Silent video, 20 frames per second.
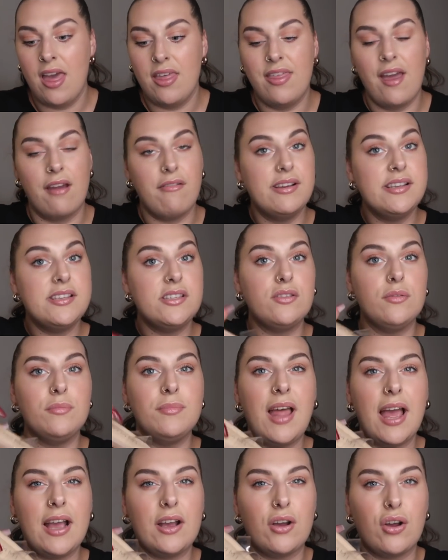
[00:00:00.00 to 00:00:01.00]
There is some
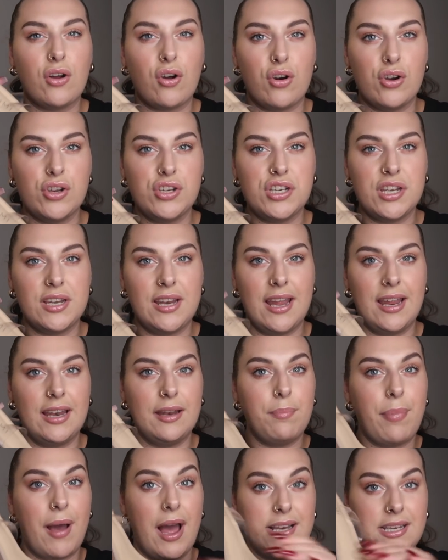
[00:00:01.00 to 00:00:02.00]
like
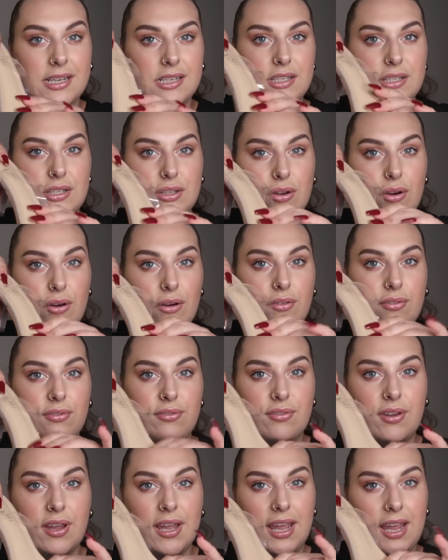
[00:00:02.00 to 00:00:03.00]
cushioning, padding
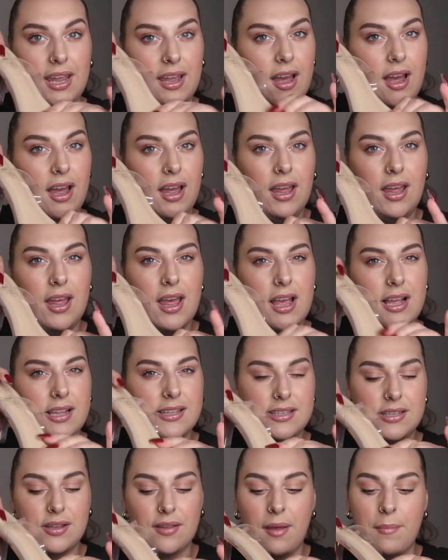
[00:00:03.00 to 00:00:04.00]
stuff here,
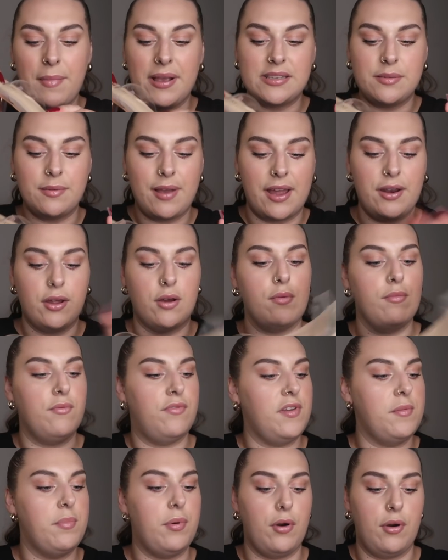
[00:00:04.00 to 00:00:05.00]
so that makes them kind of
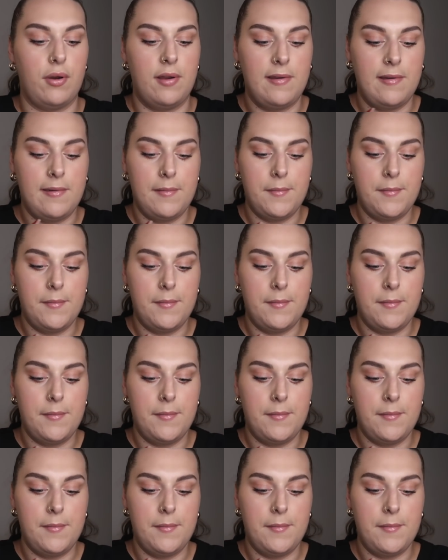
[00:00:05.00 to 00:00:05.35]
comfy, but